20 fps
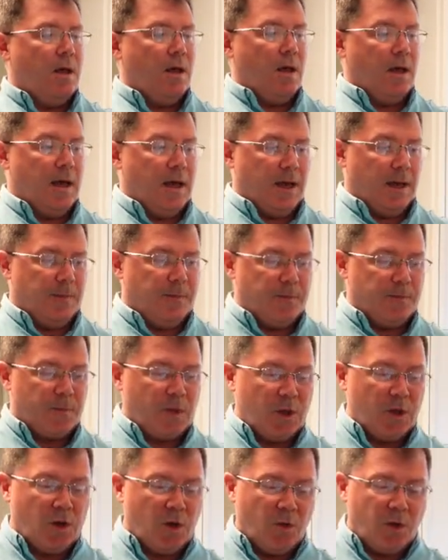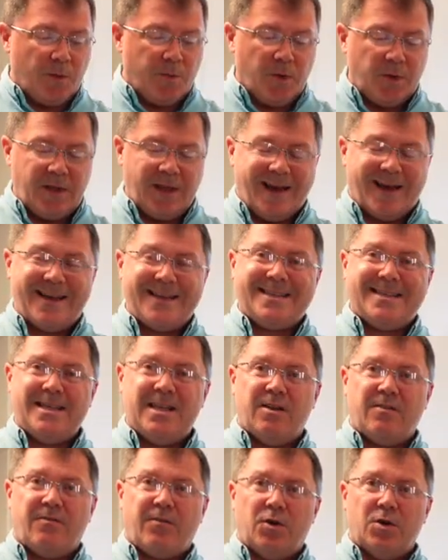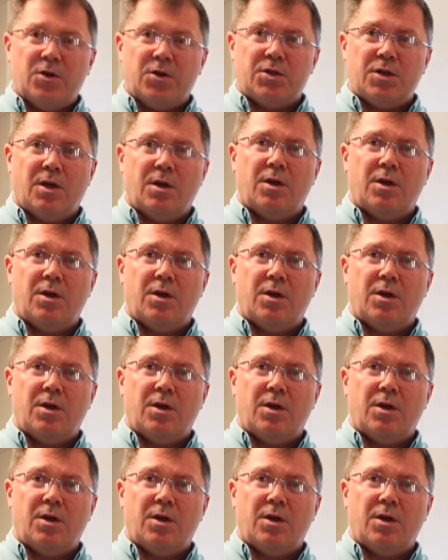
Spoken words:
You don't want to put the ice in it first